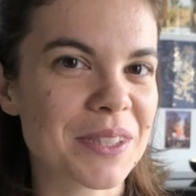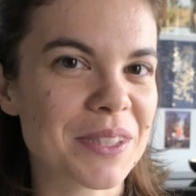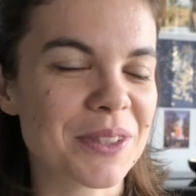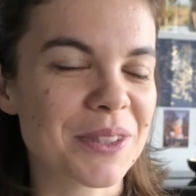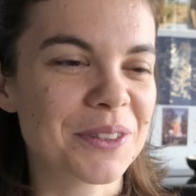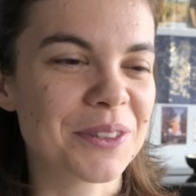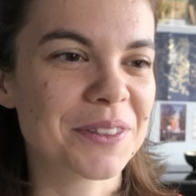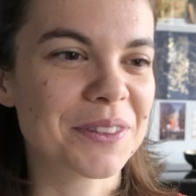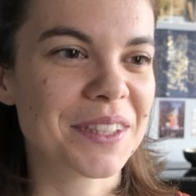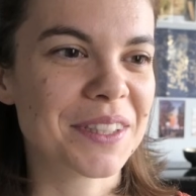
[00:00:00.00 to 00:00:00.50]

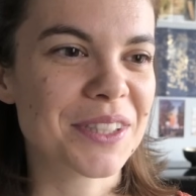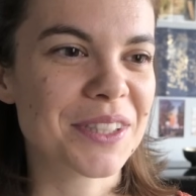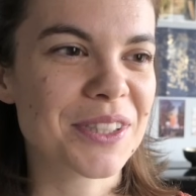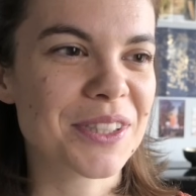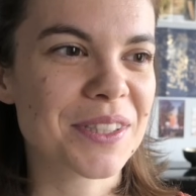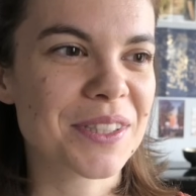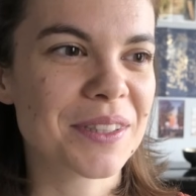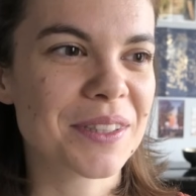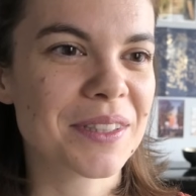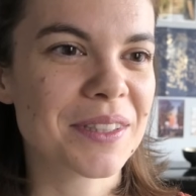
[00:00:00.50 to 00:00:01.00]
So
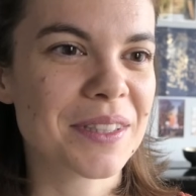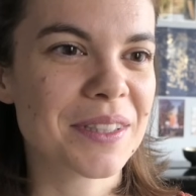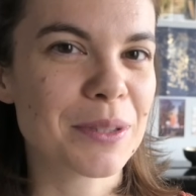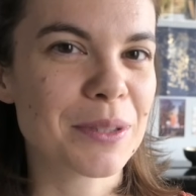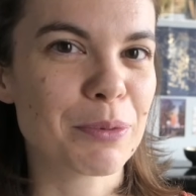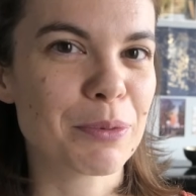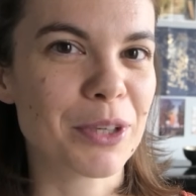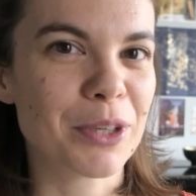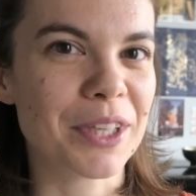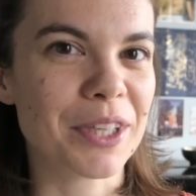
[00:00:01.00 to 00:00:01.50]
it's
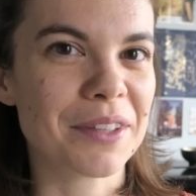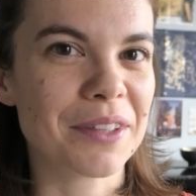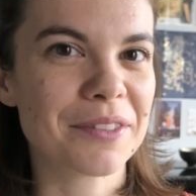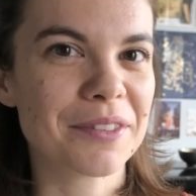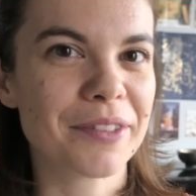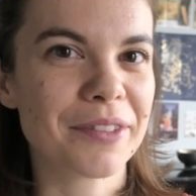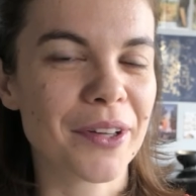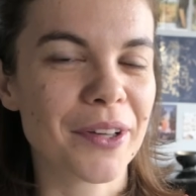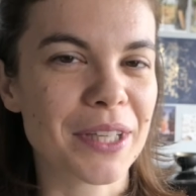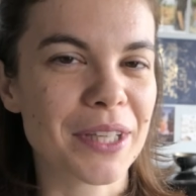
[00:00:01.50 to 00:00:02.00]
a pretty
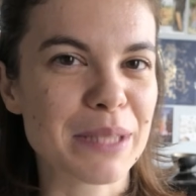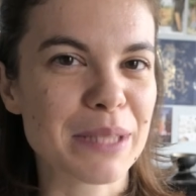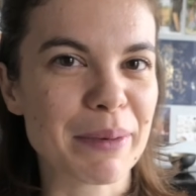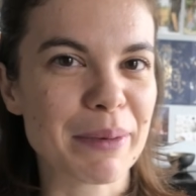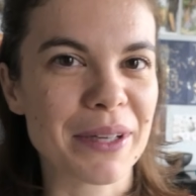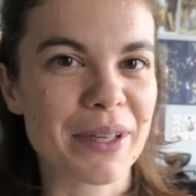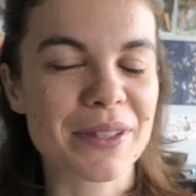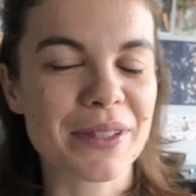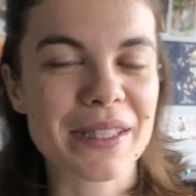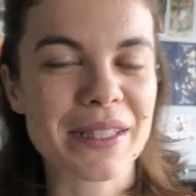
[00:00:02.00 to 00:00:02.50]
fun
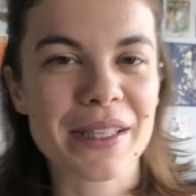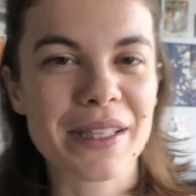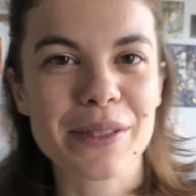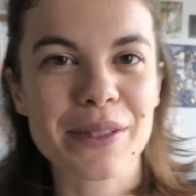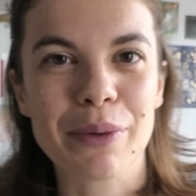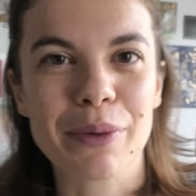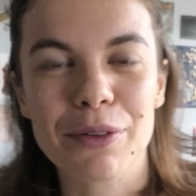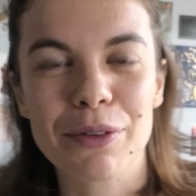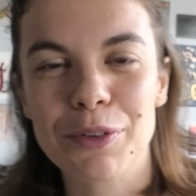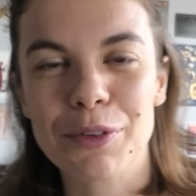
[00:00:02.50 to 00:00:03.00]
experience as
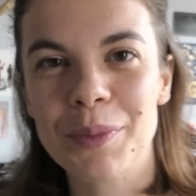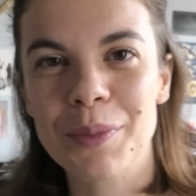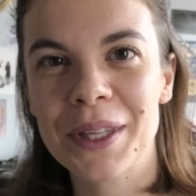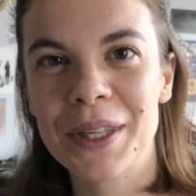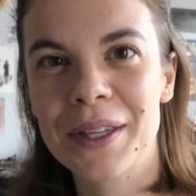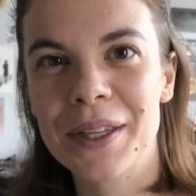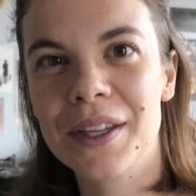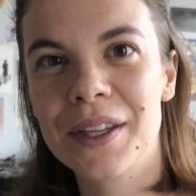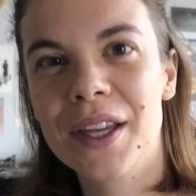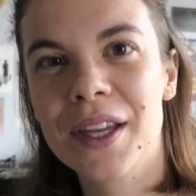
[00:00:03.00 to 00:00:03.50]
well for me.